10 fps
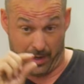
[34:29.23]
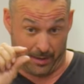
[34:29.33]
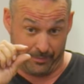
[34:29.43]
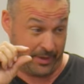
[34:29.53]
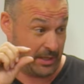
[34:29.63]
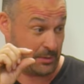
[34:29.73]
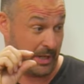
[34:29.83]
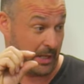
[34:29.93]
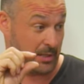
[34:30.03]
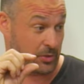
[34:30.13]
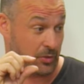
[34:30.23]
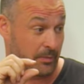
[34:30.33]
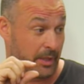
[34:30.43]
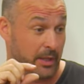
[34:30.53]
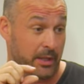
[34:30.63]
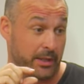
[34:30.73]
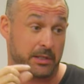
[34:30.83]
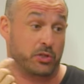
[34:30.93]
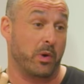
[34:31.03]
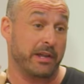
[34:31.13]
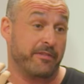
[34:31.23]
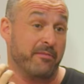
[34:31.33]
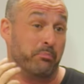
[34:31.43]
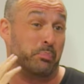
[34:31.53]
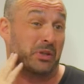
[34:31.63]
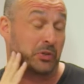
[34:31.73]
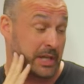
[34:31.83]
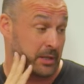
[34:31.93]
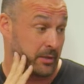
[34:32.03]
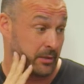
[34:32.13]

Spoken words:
I'm this big in his group. They did 25 billion.